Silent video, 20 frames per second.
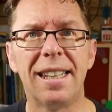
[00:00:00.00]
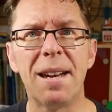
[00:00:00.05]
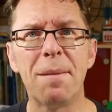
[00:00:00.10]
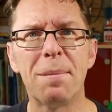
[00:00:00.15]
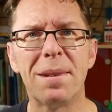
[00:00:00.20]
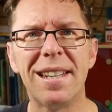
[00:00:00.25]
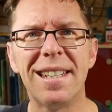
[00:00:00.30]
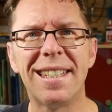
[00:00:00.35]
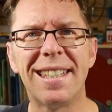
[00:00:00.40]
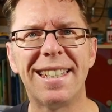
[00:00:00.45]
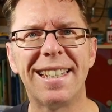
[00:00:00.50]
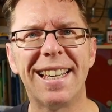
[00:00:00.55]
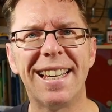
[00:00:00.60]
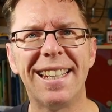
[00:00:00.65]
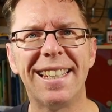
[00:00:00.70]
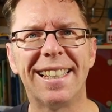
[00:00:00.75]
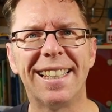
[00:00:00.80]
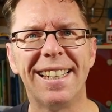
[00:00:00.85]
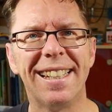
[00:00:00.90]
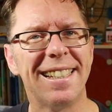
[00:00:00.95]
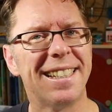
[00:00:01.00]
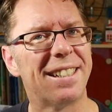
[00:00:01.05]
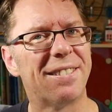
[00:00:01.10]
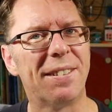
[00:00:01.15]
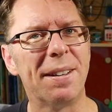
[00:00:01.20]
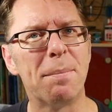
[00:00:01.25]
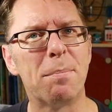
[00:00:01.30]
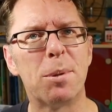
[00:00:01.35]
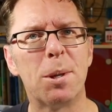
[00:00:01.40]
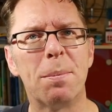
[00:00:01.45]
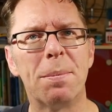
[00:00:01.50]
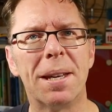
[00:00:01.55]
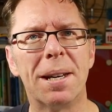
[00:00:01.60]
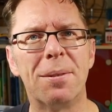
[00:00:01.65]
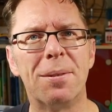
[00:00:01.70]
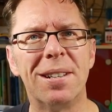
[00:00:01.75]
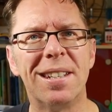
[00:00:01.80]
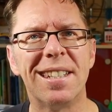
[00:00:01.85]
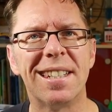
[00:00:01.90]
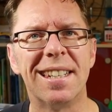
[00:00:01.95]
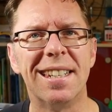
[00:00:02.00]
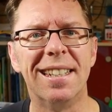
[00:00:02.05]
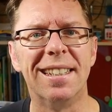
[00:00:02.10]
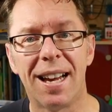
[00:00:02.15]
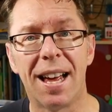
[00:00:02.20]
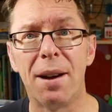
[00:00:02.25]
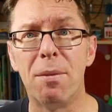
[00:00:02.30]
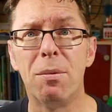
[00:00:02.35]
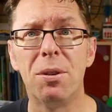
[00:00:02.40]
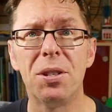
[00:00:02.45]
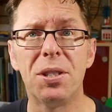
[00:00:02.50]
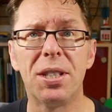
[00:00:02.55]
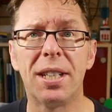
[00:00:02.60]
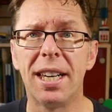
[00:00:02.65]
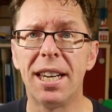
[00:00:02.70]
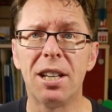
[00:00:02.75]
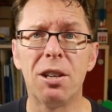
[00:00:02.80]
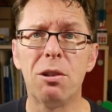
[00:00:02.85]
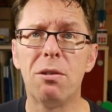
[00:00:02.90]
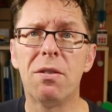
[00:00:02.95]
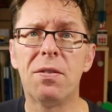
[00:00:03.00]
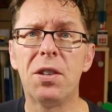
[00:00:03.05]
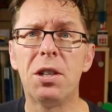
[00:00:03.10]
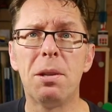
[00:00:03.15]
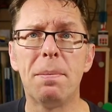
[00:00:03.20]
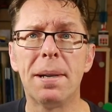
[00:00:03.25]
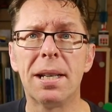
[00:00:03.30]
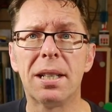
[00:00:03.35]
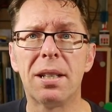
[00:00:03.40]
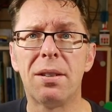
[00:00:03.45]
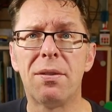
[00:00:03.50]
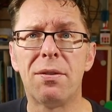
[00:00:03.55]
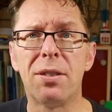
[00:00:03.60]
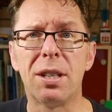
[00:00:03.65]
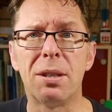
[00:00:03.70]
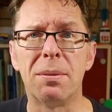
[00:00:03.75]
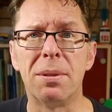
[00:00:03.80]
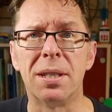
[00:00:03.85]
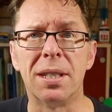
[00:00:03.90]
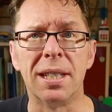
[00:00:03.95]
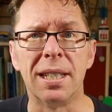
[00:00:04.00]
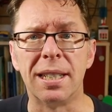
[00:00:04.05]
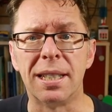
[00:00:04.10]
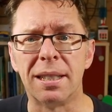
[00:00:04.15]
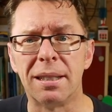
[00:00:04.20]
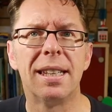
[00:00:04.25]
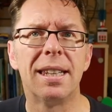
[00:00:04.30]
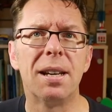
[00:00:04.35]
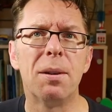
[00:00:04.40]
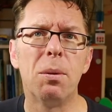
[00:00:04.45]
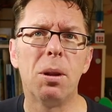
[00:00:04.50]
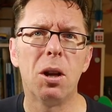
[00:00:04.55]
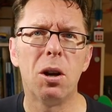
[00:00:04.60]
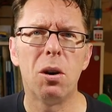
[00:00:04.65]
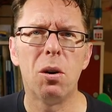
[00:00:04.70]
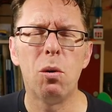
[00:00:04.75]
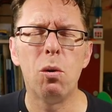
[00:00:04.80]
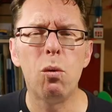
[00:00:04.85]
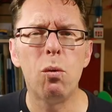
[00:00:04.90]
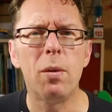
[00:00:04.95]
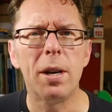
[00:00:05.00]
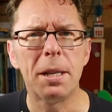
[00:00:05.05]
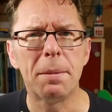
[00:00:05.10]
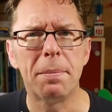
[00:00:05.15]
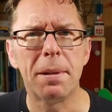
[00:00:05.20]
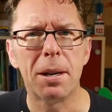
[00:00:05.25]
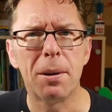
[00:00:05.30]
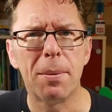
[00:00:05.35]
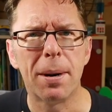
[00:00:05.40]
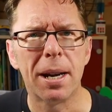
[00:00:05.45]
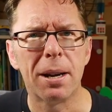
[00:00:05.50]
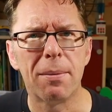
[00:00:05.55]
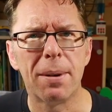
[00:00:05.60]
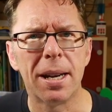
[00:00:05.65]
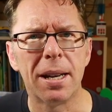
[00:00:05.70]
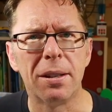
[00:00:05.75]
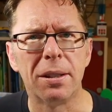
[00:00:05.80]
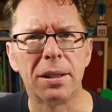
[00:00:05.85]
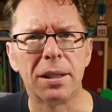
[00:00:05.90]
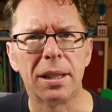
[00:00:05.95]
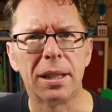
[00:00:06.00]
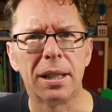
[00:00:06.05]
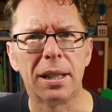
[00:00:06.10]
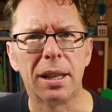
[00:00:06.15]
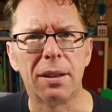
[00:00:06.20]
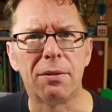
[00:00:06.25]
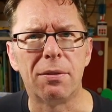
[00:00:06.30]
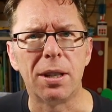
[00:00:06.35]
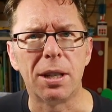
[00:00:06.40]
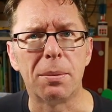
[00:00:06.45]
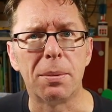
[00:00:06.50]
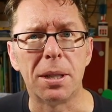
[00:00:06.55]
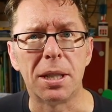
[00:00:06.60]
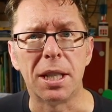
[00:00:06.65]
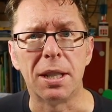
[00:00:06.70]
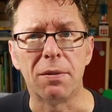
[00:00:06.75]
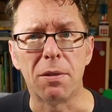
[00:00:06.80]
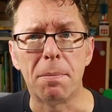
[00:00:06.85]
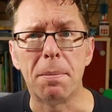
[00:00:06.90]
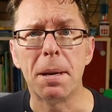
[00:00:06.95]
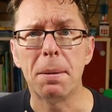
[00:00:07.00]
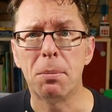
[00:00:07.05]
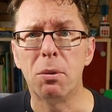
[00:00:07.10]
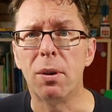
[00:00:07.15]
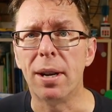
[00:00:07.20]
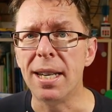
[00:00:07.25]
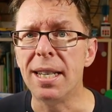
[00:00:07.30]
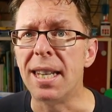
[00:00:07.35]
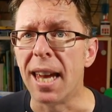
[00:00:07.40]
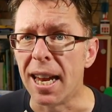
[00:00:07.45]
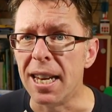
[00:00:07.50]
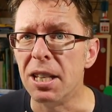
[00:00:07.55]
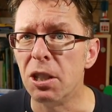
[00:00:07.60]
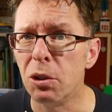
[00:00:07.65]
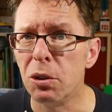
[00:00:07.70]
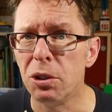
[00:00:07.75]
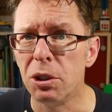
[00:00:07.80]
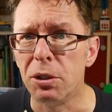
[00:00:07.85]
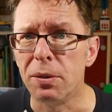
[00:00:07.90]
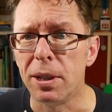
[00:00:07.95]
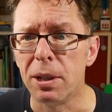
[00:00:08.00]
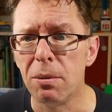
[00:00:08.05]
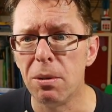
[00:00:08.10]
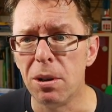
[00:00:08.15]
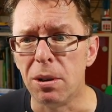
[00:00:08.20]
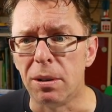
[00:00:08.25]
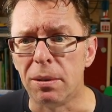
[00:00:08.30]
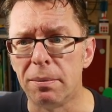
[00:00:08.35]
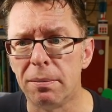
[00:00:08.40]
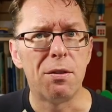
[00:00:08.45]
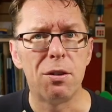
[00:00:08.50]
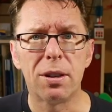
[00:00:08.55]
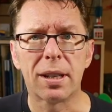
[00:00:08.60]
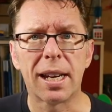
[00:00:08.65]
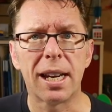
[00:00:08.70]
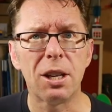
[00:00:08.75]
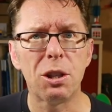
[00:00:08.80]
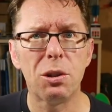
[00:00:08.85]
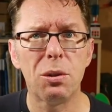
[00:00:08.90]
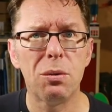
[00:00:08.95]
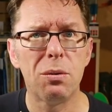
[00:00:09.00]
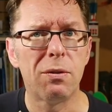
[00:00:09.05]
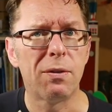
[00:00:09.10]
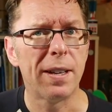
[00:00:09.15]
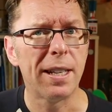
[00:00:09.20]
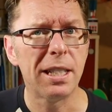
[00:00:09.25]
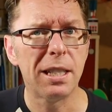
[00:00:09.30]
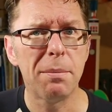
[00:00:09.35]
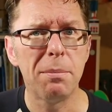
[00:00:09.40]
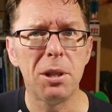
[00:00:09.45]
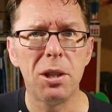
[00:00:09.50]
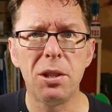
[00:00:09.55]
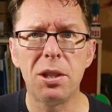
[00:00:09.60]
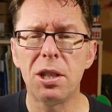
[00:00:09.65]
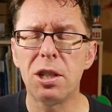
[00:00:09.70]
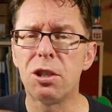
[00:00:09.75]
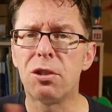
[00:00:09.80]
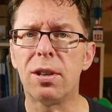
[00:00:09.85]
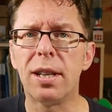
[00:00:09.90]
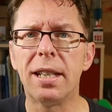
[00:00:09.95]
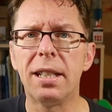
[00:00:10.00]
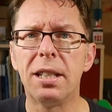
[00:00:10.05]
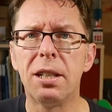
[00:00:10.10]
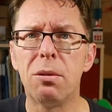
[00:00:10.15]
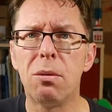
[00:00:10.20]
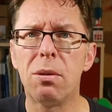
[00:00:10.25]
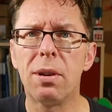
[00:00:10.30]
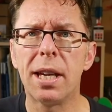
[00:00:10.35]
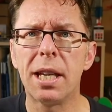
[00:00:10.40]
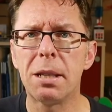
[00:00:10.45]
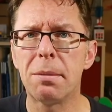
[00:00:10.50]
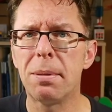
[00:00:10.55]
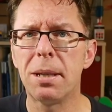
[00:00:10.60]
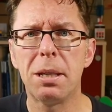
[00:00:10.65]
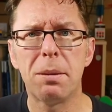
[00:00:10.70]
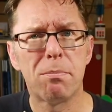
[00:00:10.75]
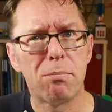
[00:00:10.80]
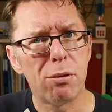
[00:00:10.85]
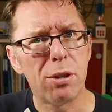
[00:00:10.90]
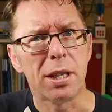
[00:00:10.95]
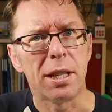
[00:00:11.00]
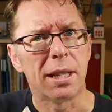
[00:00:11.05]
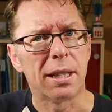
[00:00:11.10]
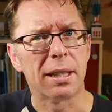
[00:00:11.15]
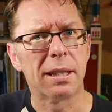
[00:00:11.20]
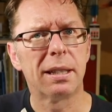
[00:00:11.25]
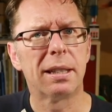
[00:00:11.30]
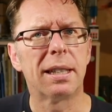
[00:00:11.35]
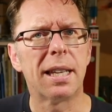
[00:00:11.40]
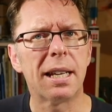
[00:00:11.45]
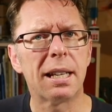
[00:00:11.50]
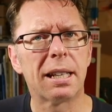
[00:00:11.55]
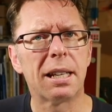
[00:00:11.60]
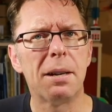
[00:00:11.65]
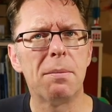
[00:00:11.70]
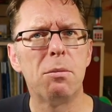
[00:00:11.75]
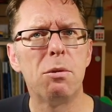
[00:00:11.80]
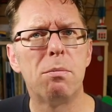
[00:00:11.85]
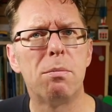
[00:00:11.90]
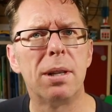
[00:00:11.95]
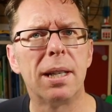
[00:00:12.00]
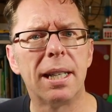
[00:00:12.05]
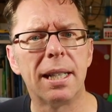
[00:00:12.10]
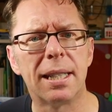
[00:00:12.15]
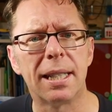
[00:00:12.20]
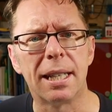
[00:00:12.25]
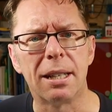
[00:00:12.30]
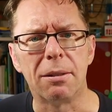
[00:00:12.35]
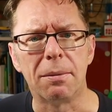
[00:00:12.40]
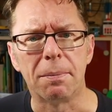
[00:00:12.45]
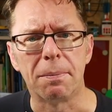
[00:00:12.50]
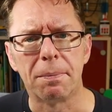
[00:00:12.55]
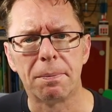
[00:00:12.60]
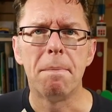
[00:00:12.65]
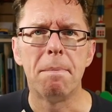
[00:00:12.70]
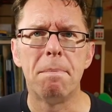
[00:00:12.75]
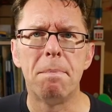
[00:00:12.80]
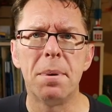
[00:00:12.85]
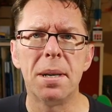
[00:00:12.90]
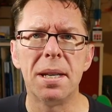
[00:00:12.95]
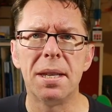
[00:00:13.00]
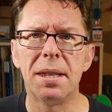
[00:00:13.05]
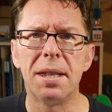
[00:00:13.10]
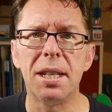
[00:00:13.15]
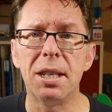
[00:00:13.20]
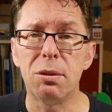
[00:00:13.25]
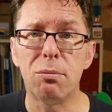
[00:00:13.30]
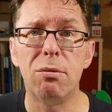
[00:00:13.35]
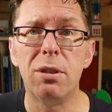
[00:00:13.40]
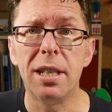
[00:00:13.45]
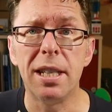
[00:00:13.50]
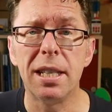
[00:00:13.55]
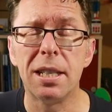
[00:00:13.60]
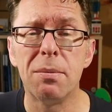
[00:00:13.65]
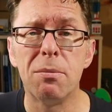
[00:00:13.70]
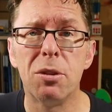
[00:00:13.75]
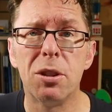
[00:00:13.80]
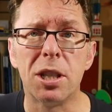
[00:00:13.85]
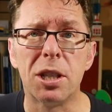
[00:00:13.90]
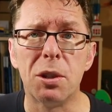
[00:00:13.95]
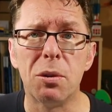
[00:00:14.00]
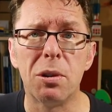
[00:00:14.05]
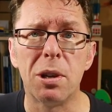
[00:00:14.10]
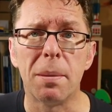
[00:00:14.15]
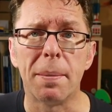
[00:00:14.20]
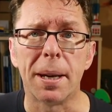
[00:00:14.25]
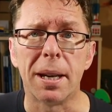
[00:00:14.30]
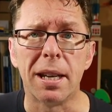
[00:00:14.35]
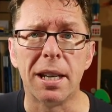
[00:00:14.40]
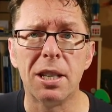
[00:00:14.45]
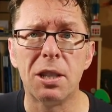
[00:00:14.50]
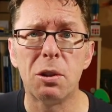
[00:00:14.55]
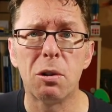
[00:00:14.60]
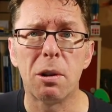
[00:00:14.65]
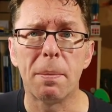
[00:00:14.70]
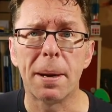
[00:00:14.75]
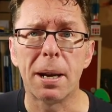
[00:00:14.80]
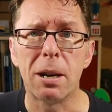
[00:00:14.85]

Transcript: Yep, it's the gun again. Great prop, that one, isn't it? And once again, I revert you back to the frequencies. There will always be a way around a frequency for people intent on doing wrong. For a casual phantom user straying into the wrong airspace, brilliant. That gun will bring it down. But this really isn't what he's talking about. He's talking